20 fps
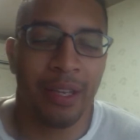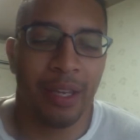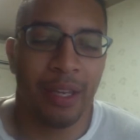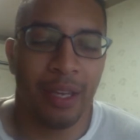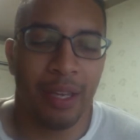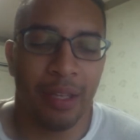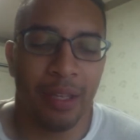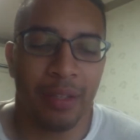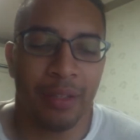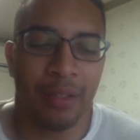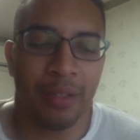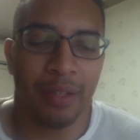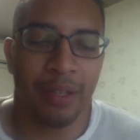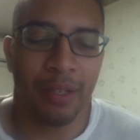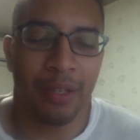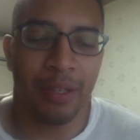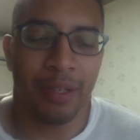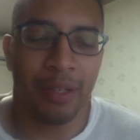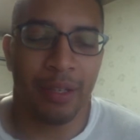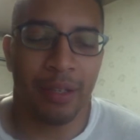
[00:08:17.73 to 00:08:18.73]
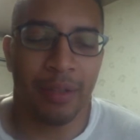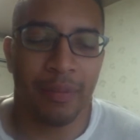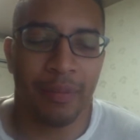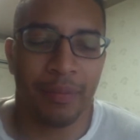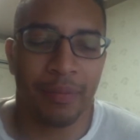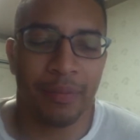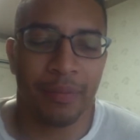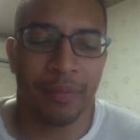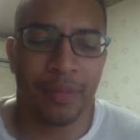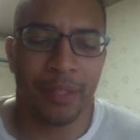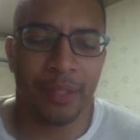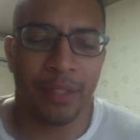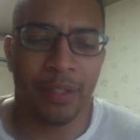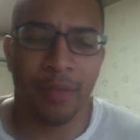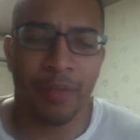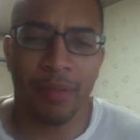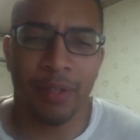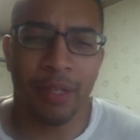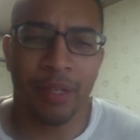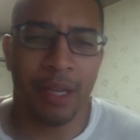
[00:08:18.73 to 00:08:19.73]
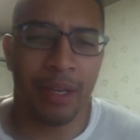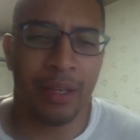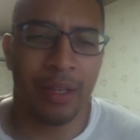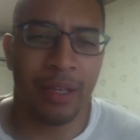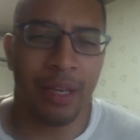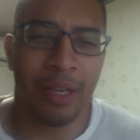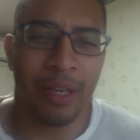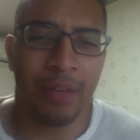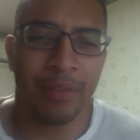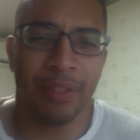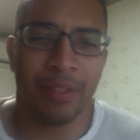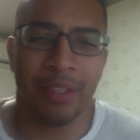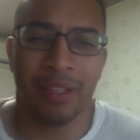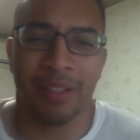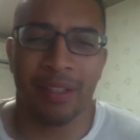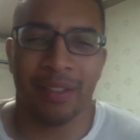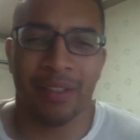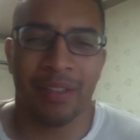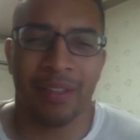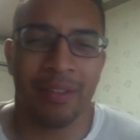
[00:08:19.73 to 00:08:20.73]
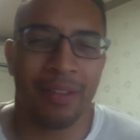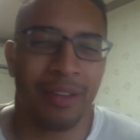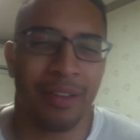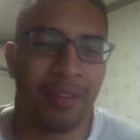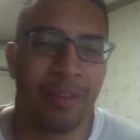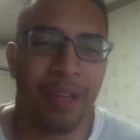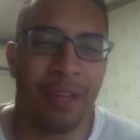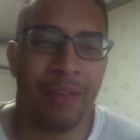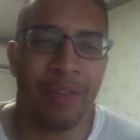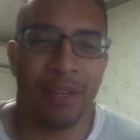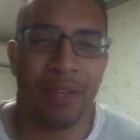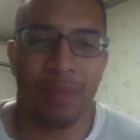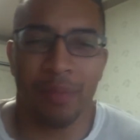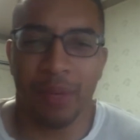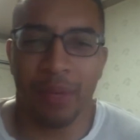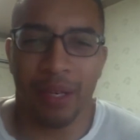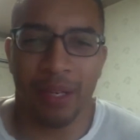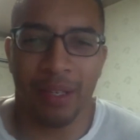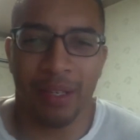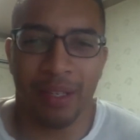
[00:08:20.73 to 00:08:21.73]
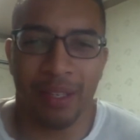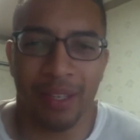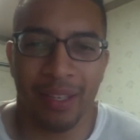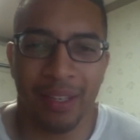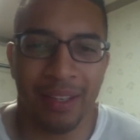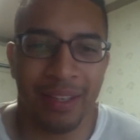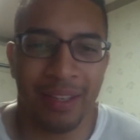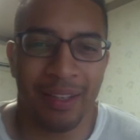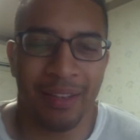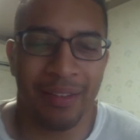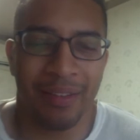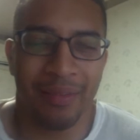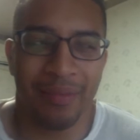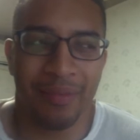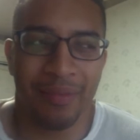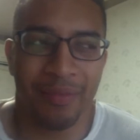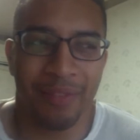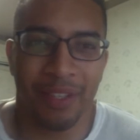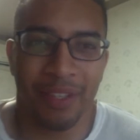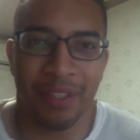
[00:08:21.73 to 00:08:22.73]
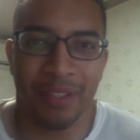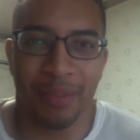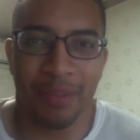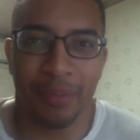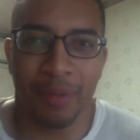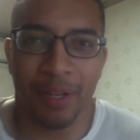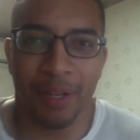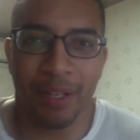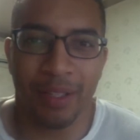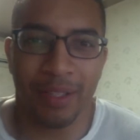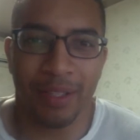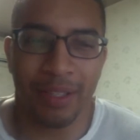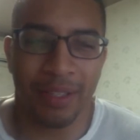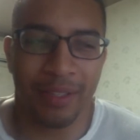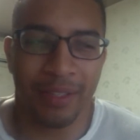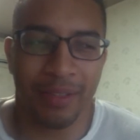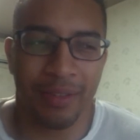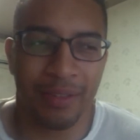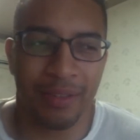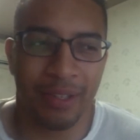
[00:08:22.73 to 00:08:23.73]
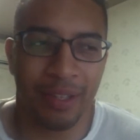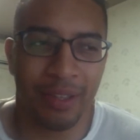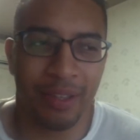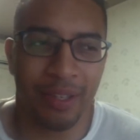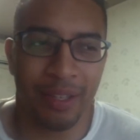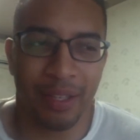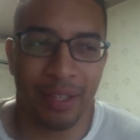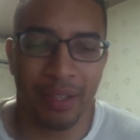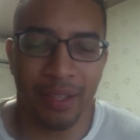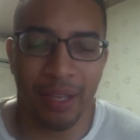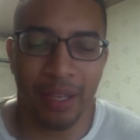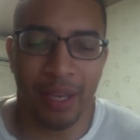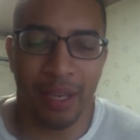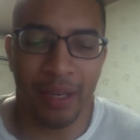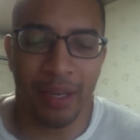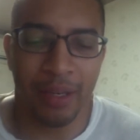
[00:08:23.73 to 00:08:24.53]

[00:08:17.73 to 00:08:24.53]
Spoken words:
And somewhere down the line, I was like, dude, I don't have any money to get like a visa processed or anything like that.